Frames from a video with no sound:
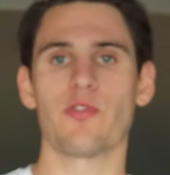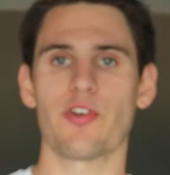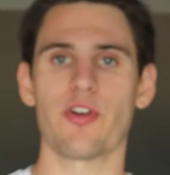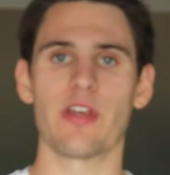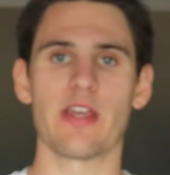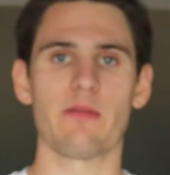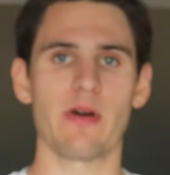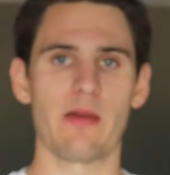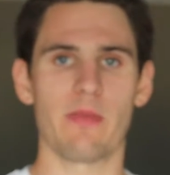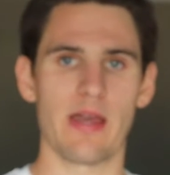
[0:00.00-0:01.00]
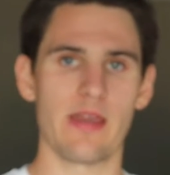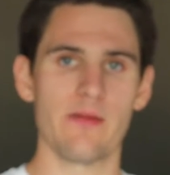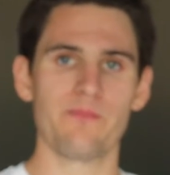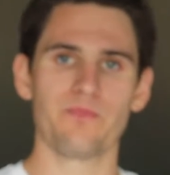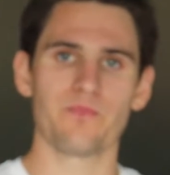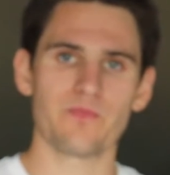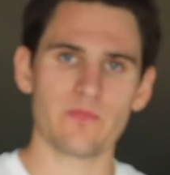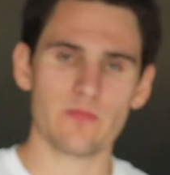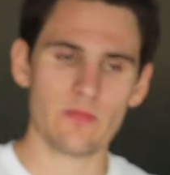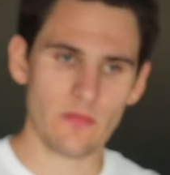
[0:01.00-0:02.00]
was hurting and
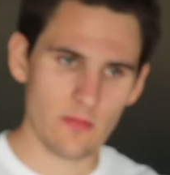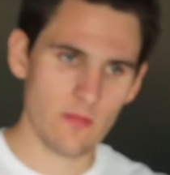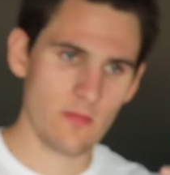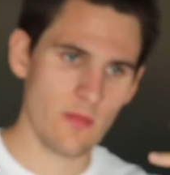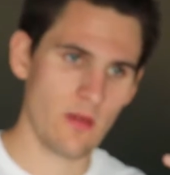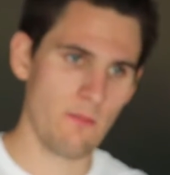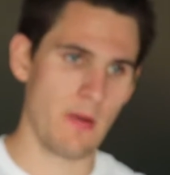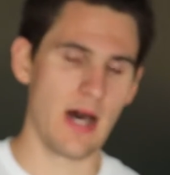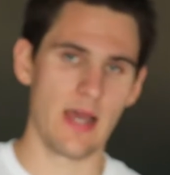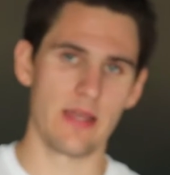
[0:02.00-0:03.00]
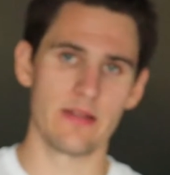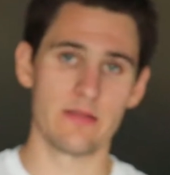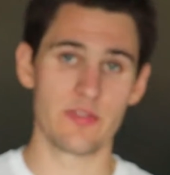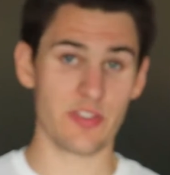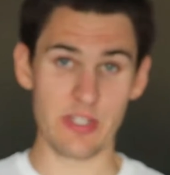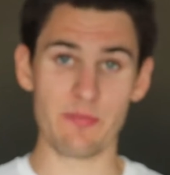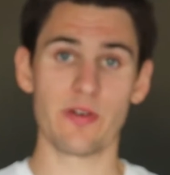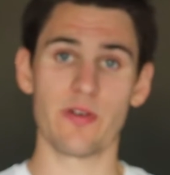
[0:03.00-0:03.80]
my sleep